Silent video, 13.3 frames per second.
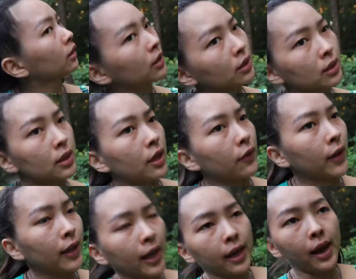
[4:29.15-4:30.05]
to see if
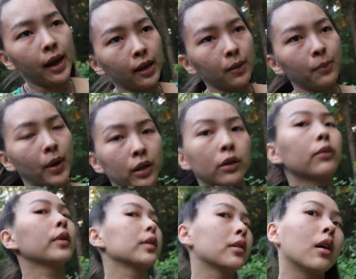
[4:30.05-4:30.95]
I get any better
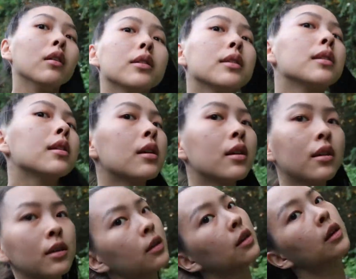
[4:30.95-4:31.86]
results,
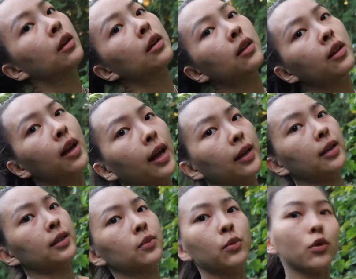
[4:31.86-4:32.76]

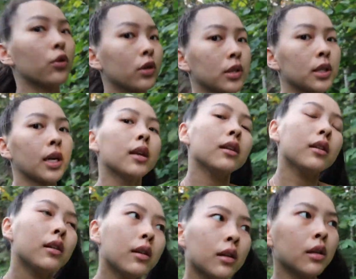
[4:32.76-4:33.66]
any smoother skin,